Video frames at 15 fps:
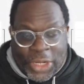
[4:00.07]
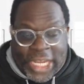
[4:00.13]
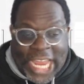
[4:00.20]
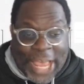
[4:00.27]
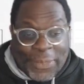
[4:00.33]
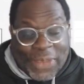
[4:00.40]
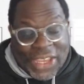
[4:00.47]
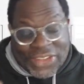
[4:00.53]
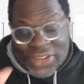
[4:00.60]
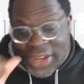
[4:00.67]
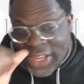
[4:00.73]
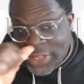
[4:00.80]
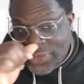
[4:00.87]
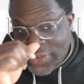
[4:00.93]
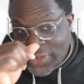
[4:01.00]
happy as a
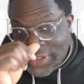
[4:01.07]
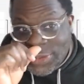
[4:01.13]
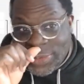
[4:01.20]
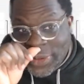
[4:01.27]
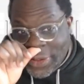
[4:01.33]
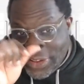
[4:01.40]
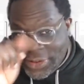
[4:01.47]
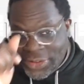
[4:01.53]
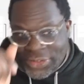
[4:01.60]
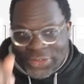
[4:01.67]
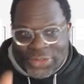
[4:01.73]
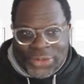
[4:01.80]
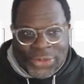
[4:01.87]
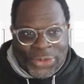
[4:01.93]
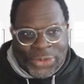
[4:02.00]
Nets fan, to be
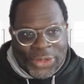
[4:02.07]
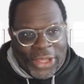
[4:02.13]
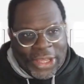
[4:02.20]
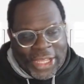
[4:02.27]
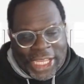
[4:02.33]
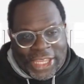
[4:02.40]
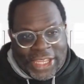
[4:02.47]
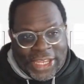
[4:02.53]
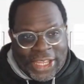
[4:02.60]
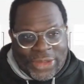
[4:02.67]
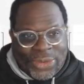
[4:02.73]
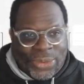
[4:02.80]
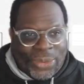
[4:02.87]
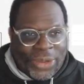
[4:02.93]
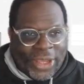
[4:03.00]
honest, to at the
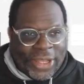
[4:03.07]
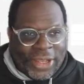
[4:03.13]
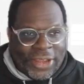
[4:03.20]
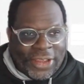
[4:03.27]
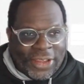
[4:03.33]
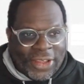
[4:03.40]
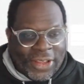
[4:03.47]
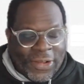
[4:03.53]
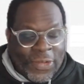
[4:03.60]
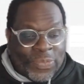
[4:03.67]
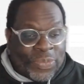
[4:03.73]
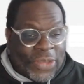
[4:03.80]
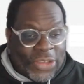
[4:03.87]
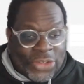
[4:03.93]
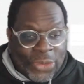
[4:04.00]
Knicks won
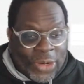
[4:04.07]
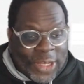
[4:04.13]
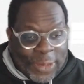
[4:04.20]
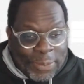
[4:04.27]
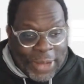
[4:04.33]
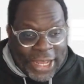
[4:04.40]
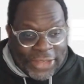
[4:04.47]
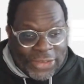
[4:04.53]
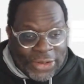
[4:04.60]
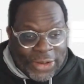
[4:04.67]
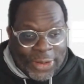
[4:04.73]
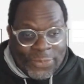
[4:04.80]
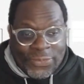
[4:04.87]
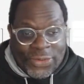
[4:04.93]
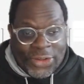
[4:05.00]
it's already bad
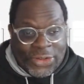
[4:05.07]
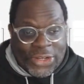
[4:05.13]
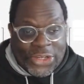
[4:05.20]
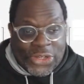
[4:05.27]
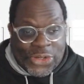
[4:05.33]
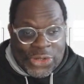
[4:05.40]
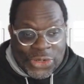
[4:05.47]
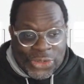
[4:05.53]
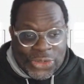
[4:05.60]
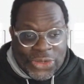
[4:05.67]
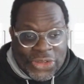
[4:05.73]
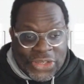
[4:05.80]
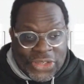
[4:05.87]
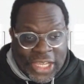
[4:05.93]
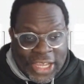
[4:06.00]
enough, you know, that you
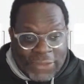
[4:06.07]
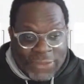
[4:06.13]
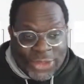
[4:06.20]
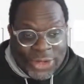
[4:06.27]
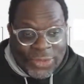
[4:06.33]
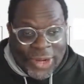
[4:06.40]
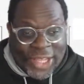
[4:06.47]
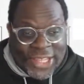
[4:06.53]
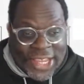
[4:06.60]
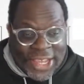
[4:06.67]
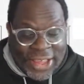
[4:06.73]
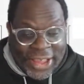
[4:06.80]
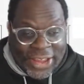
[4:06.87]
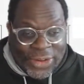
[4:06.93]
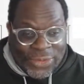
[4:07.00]
lose Kevin Durant and
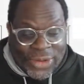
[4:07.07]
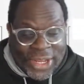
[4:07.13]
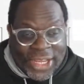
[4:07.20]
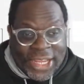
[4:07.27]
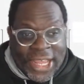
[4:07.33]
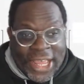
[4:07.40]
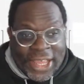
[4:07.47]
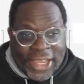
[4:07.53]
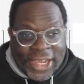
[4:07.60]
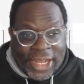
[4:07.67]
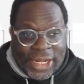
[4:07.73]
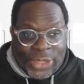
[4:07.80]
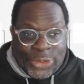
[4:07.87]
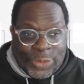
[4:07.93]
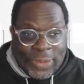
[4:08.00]
Kyrie,
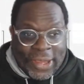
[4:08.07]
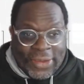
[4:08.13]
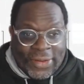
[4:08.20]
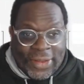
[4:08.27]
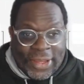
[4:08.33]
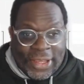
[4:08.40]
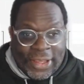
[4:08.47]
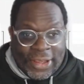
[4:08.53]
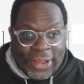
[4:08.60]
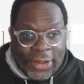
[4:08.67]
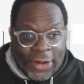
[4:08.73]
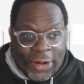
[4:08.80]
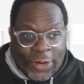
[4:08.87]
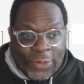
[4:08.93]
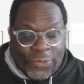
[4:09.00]
and that you basically
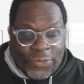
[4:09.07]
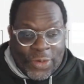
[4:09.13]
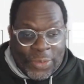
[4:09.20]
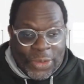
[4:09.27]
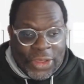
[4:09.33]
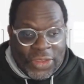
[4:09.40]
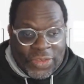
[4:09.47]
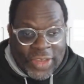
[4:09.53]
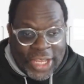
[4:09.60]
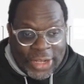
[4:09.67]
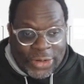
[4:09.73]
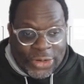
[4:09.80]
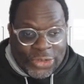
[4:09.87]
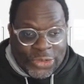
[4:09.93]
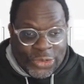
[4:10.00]
are from a
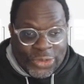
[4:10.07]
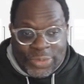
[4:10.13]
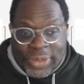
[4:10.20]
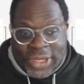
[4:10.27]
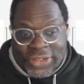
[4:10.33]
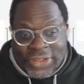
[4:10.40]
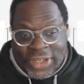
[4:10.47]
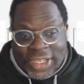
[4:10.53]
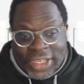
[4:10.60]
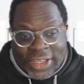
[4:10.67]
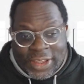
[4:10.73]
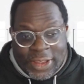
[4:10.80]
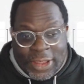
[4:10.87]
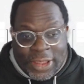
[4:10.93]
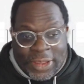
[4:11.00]
contender to basically
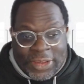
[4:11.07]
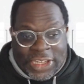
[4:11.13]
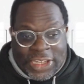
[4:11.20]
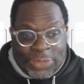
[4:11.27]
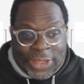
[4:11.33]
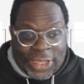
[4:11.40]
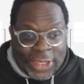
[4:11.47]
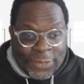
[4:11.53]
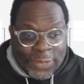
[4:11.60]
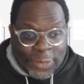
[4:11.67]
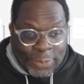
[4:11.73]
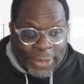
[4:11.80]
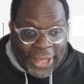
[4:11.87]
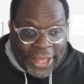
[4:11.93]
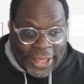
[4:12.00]
uh, uh, in the middle of the
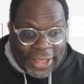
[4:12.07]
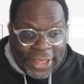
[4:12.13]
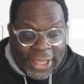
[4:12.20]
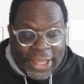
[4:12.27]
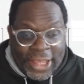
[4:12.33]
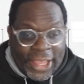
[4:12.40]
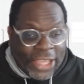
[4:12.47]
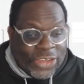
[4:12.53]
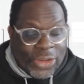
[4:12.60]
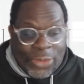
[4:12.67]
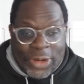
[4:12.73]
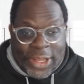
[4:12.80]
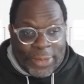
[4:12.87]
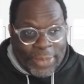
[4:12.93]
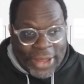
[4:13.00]
pack. It's
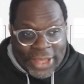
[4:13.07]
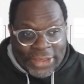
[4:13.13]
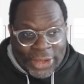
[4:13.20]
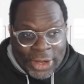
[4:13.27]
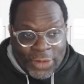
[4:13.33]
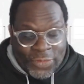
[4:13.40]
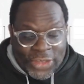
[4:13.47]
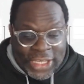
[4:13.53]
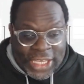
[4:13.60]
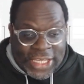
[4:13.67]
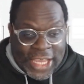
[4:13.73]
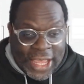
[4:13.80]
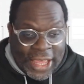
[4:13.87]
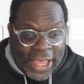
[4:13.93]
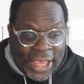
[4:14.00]
already bad enough that that
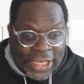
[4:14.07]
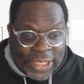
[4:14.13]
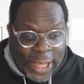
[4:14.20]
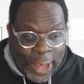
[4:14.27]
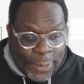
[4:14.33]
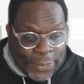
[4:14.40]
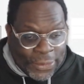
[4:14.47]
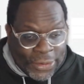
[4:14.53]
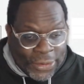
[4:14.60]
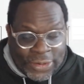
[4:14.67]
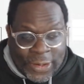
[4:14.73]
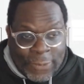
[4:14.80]
ha has happened.